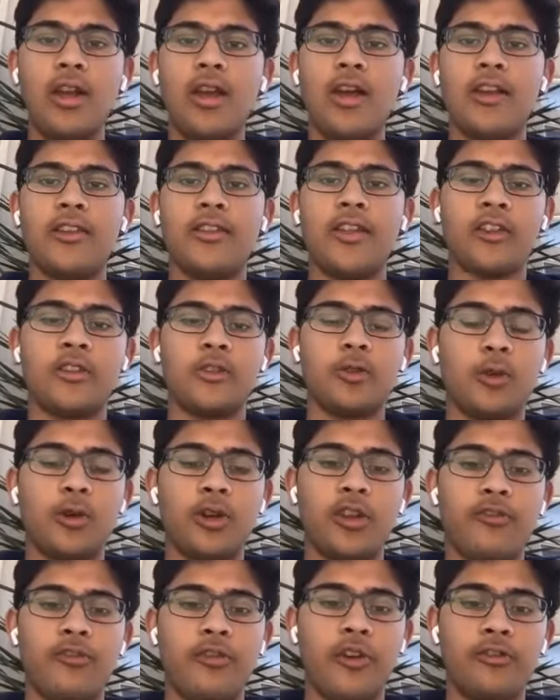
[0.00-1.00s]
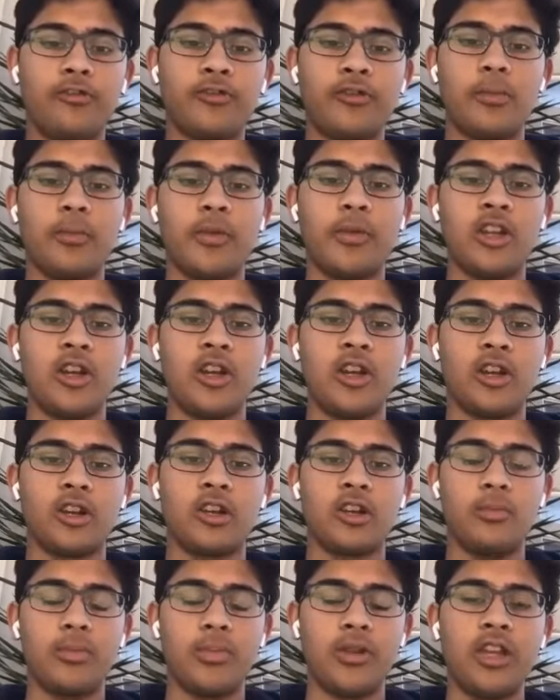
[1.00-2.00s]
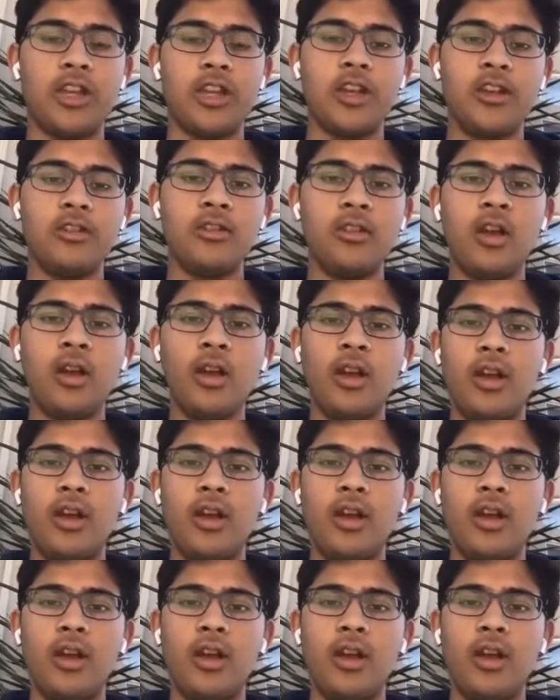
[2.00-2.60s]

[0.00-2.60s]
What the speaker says: and that's really fun for me to compete in.